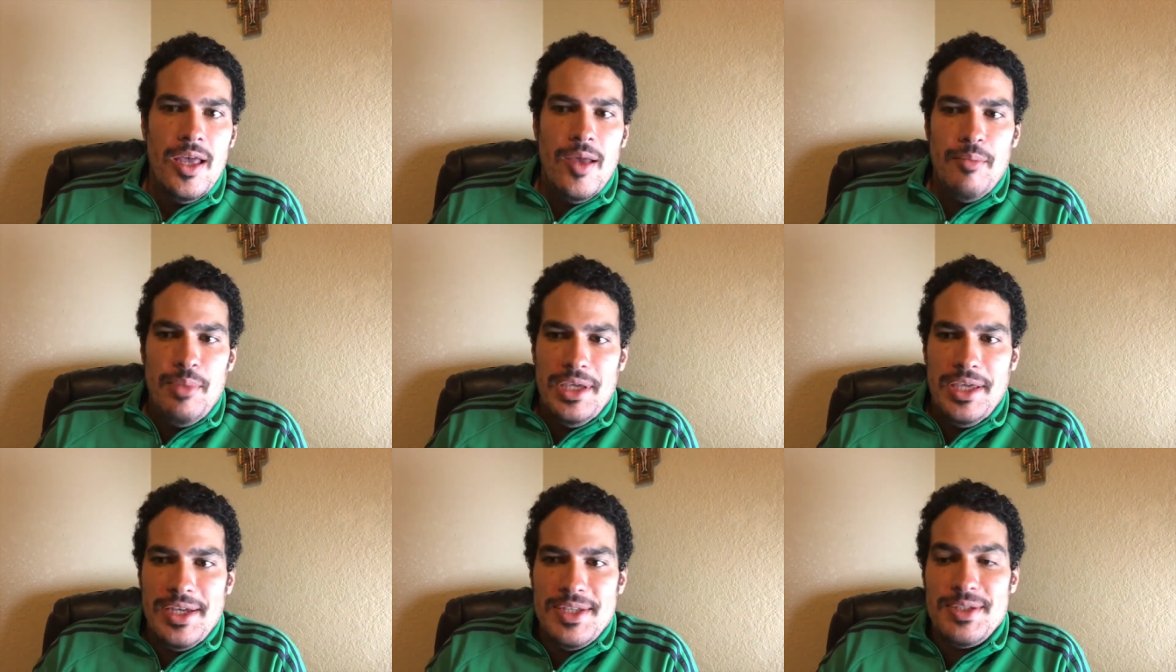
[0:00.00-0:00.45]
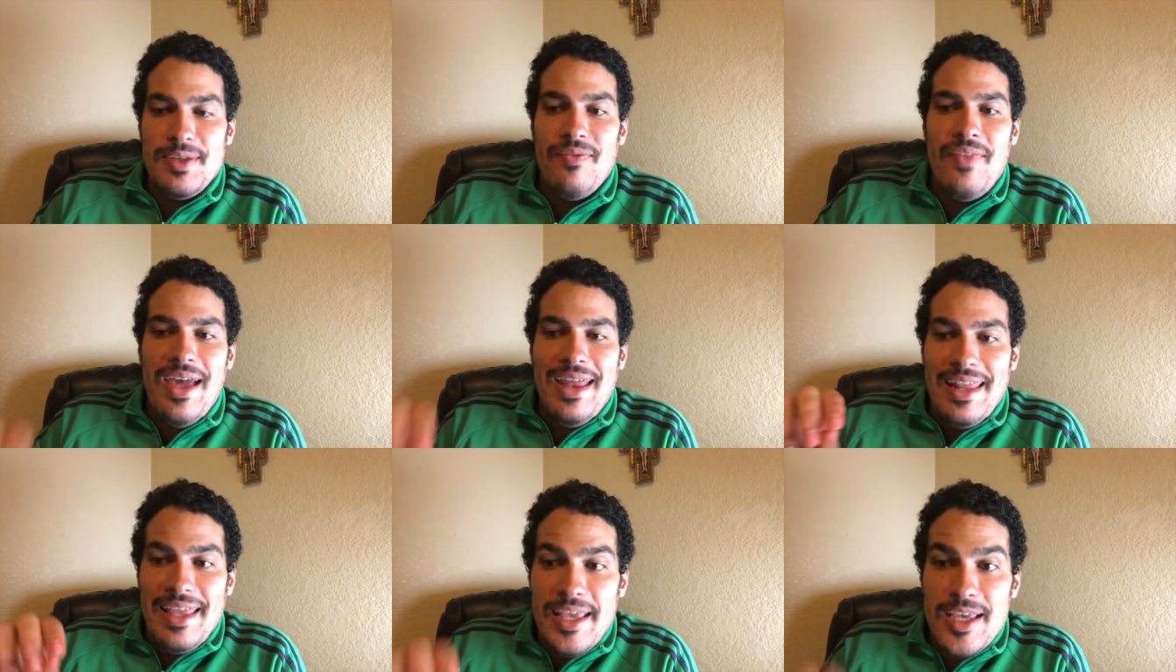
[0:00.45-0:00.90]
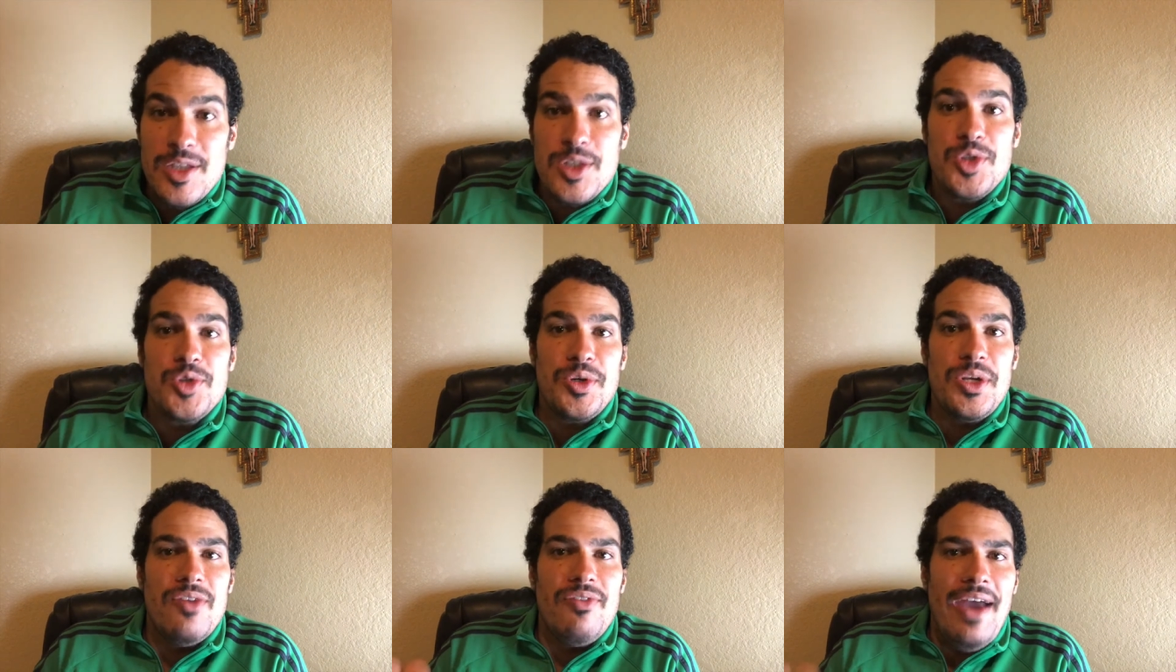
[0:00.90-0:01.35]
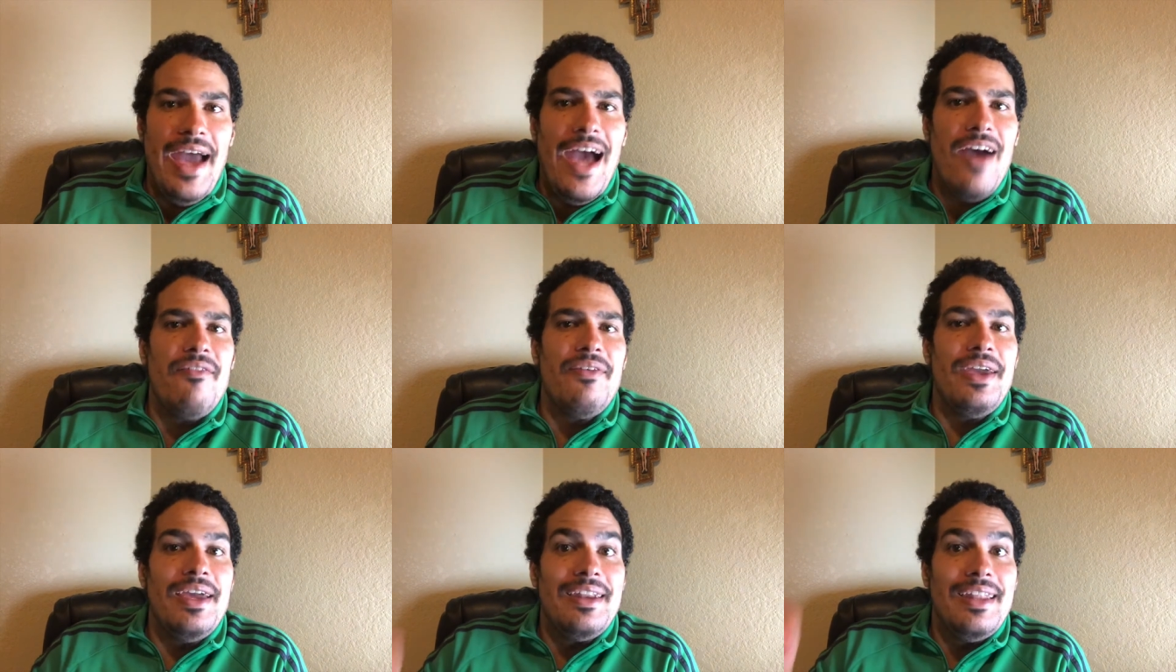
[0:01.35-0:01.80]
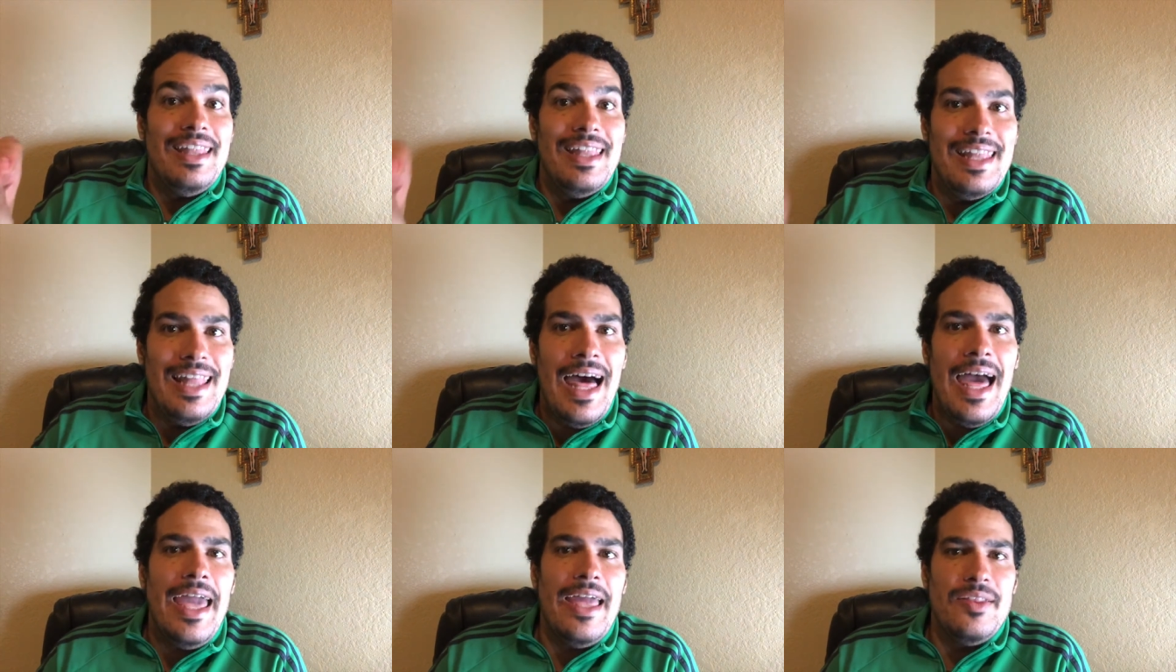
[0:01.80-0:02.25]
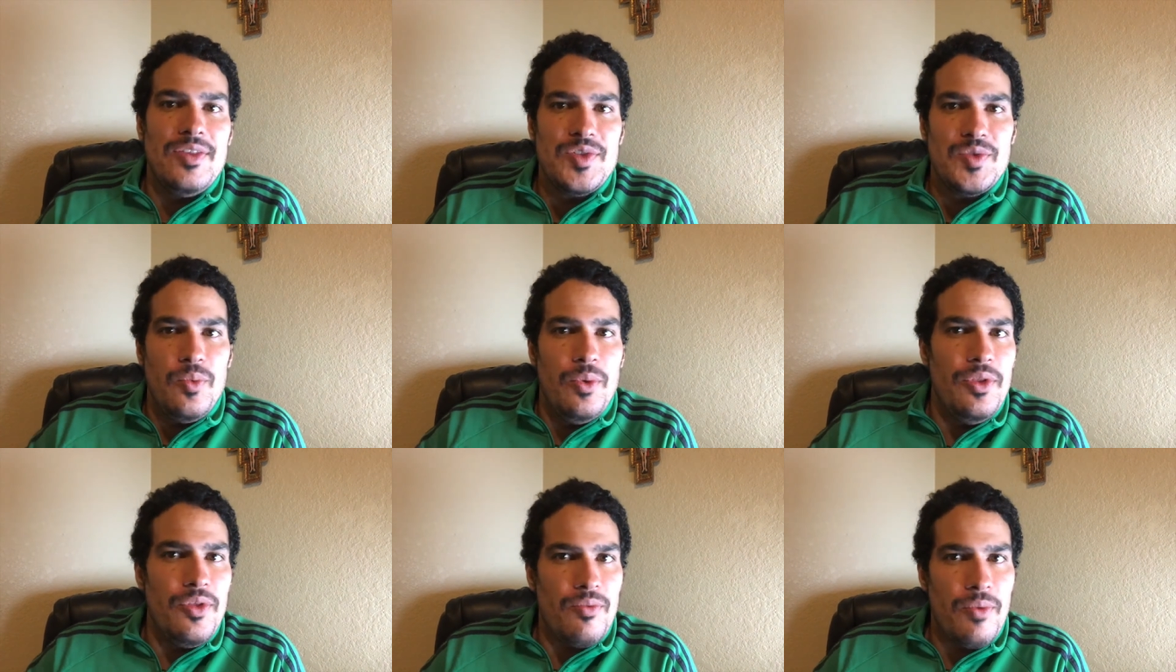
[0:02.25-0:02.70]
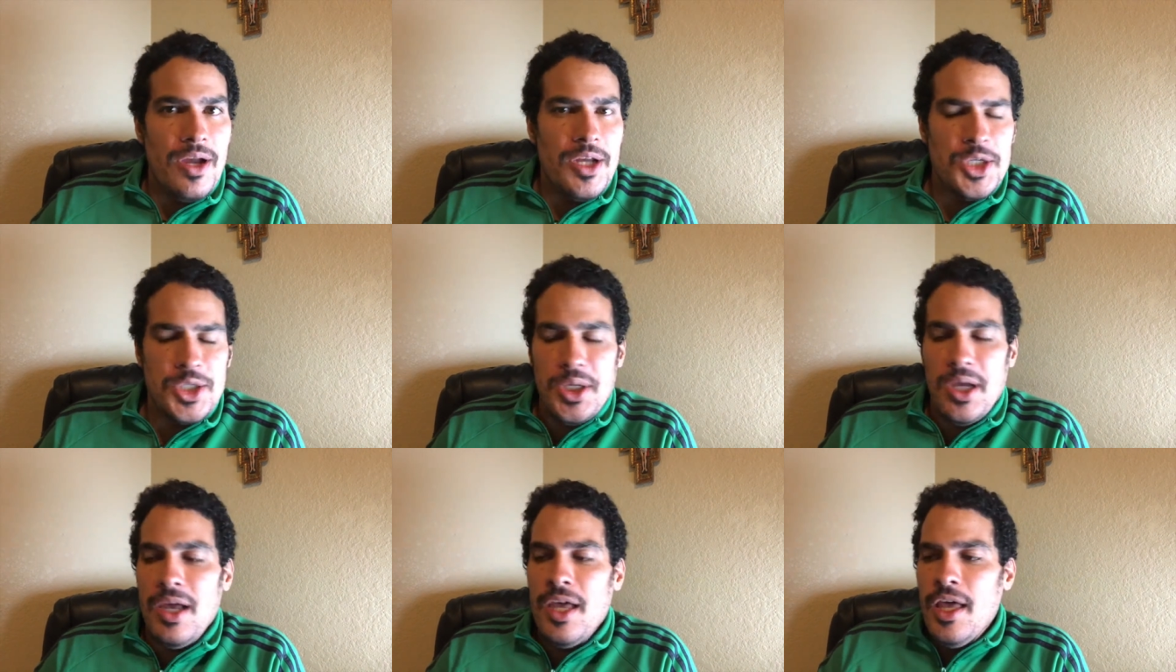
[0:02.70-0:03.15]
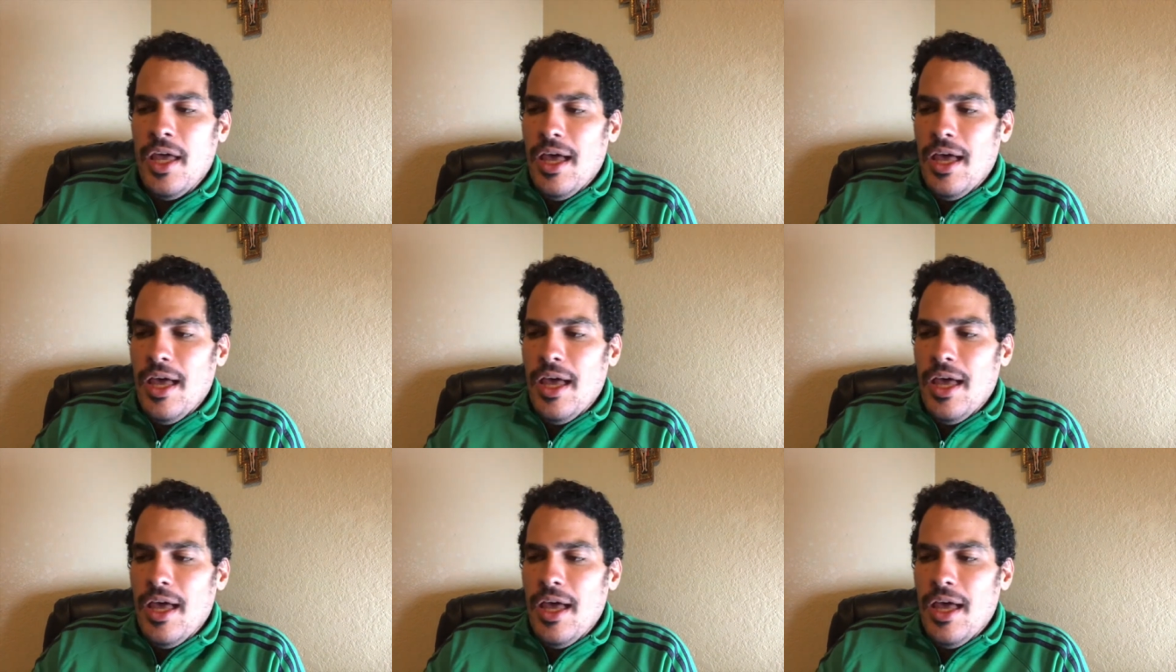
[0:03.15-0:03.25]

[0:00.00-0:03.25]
because of that history of having an alliance with Russia.